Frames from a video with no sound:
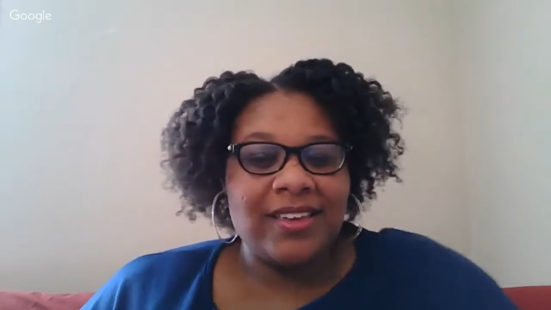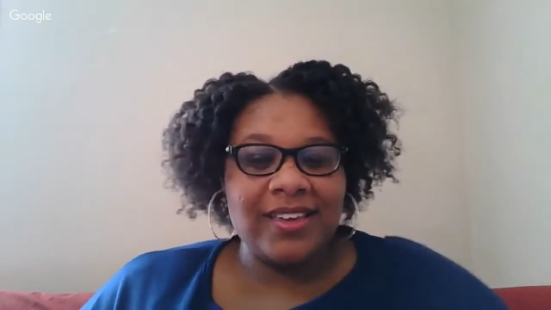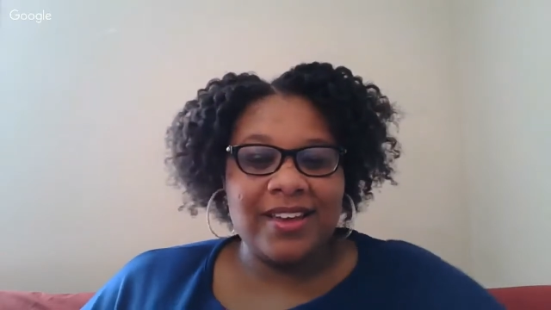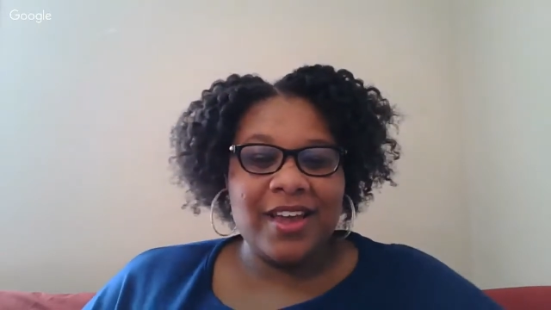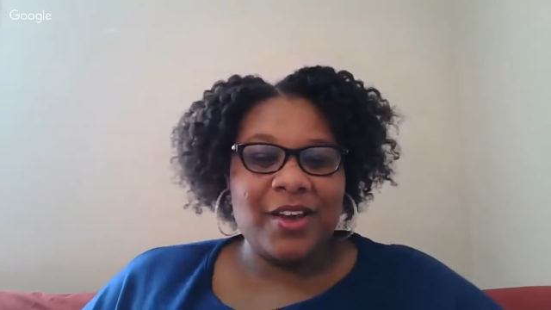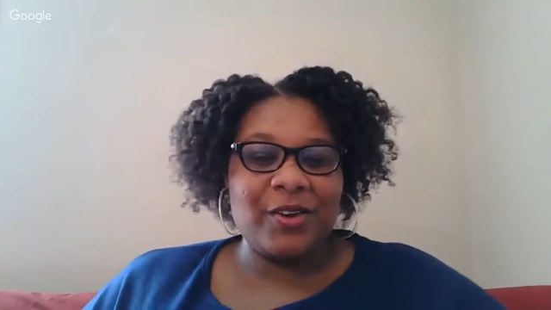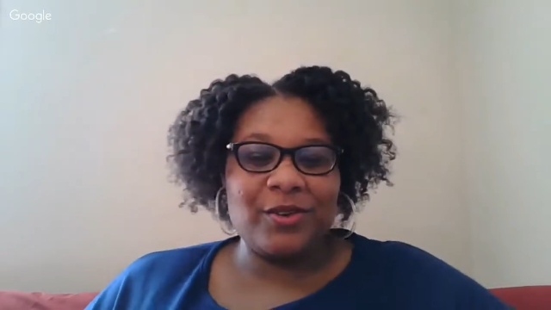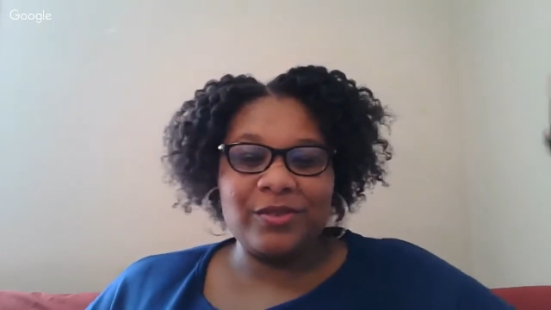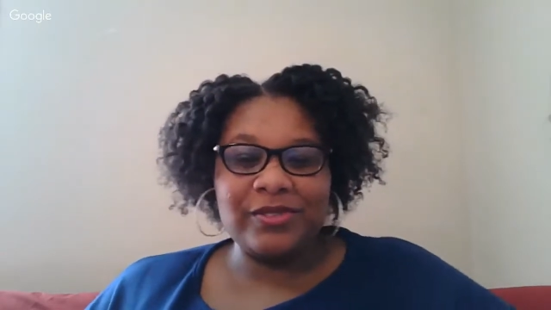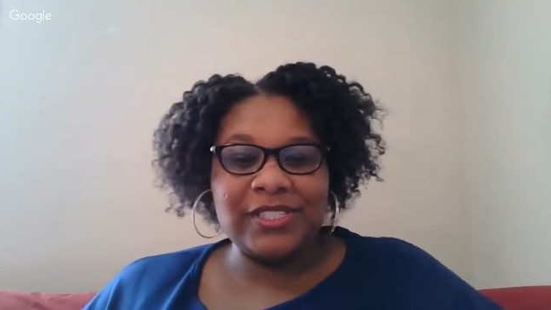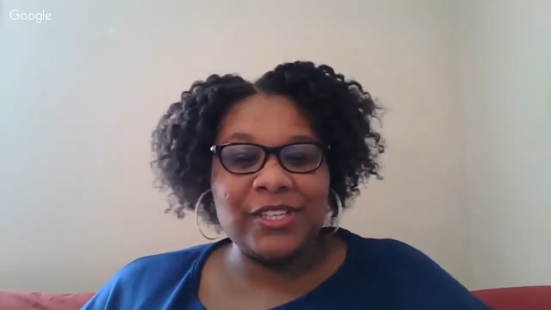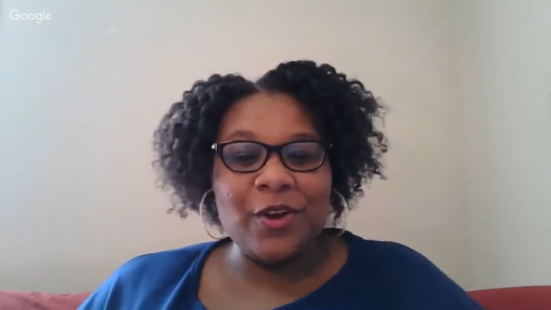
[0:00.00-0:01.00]
you
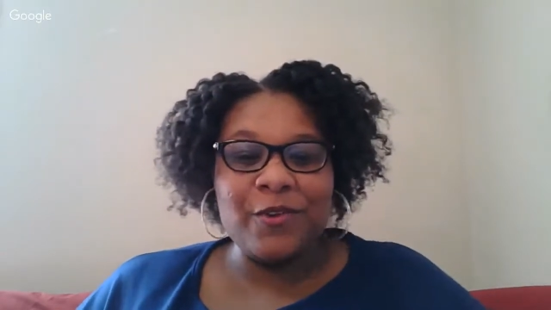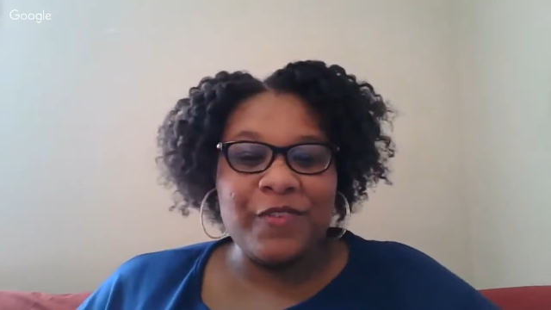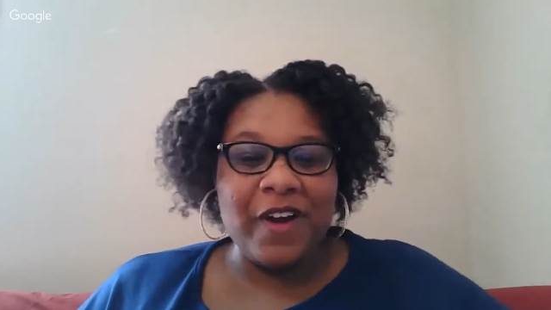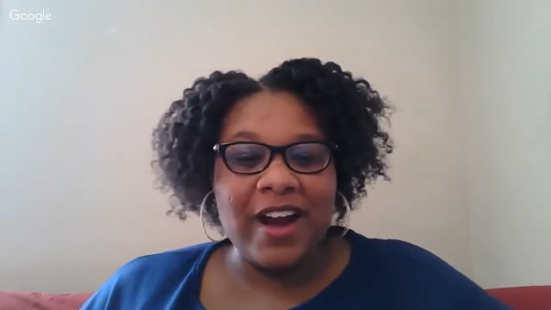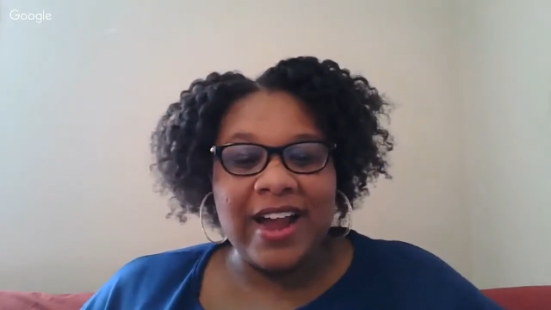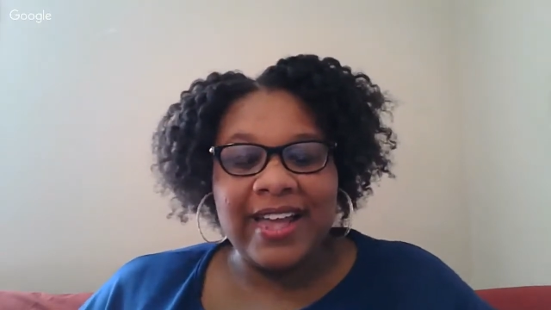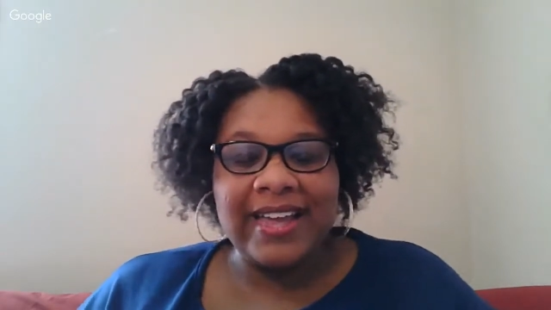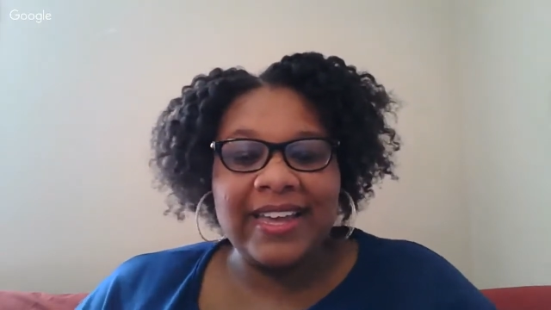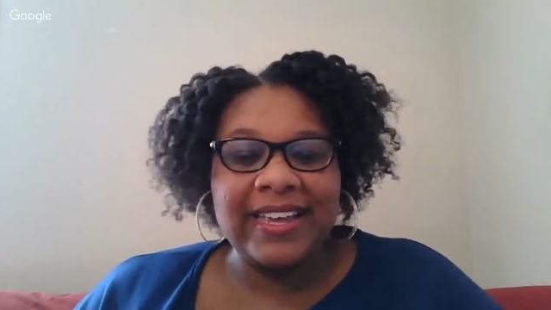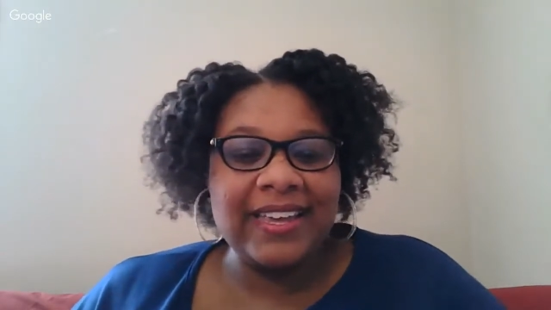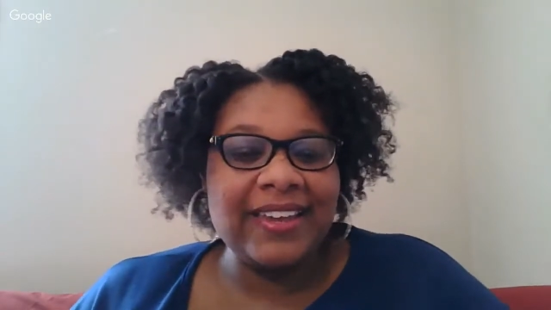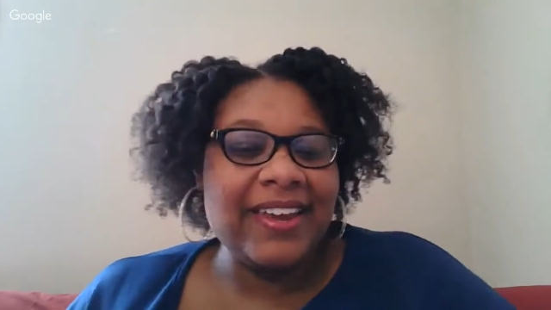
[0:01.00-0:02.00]
know, so oh. far
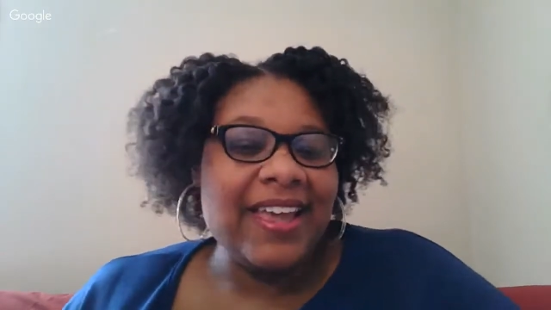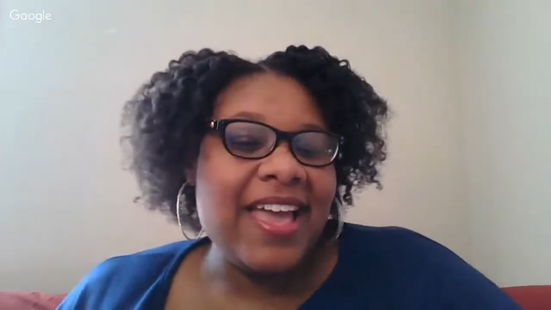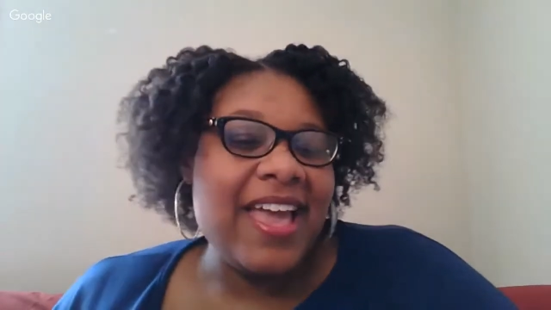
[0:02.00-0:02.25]
ahead.